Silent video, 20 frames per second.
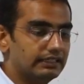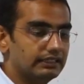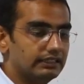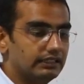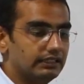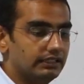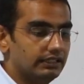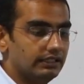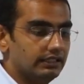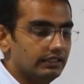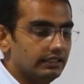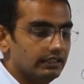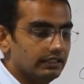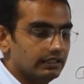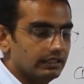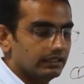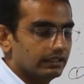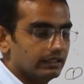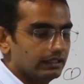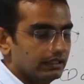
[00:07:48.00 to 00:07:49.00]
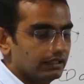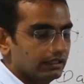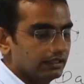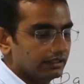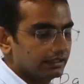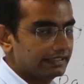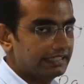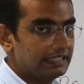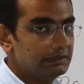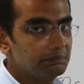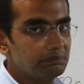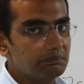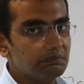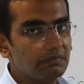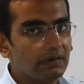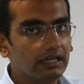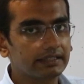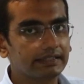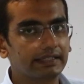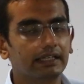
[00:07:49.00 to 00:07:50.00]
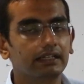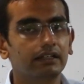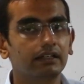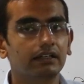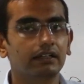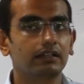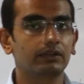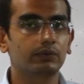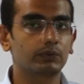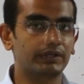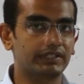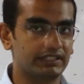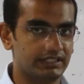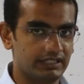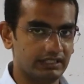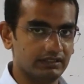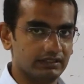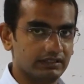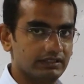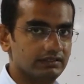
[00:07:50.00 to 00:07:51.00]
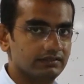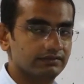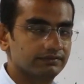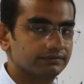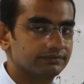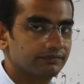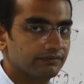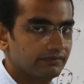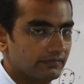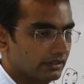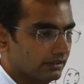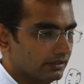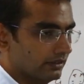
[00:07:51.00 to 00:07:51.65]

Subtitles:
and keep marking questions